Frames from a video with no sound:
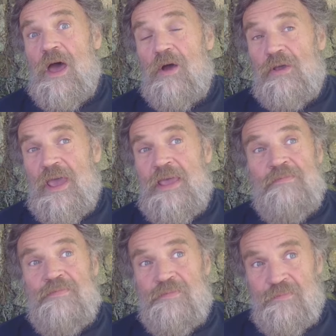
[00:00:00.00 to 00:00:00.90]
Okay,
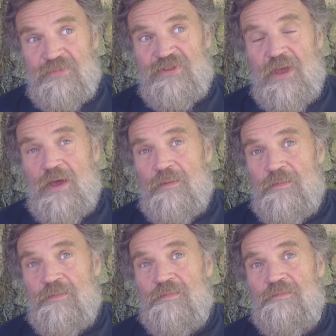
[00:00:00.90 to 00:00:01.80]
so
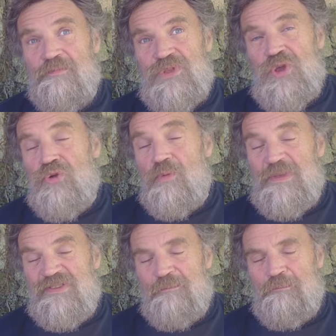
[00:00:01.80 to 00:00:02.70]

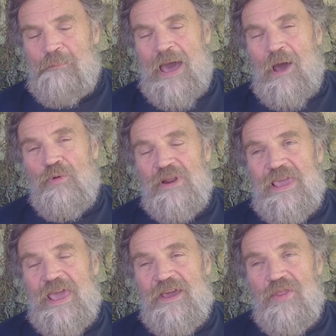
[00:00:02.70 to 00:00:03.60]
Europe is a powder
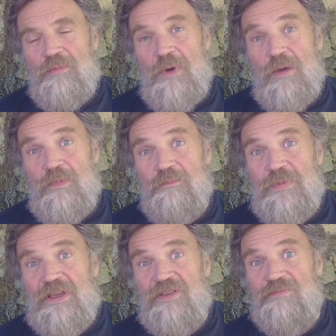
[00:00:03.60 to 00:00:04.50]
keg at the moment
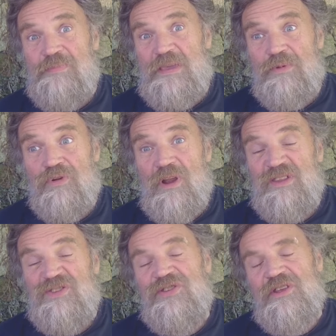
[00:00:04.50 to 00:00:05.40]
because people are
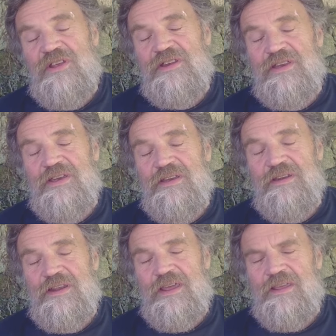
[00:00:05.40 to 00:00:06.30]
uncertain.
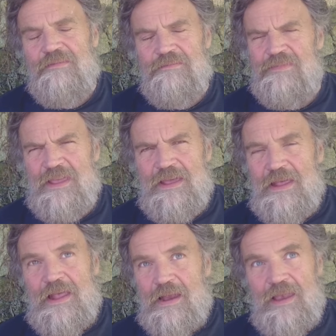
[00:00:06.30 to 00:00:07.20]
Yeah? And they're
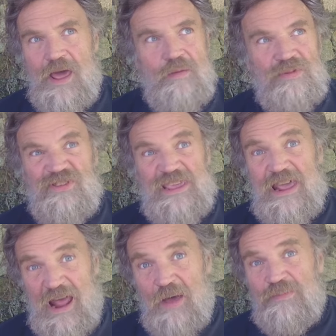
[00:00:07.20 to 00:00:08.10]
liable to
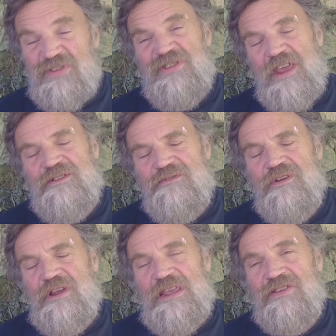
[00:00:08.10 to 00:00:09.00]
get upset
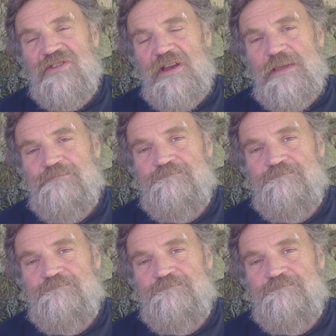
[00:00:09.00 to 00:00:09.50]
very easily.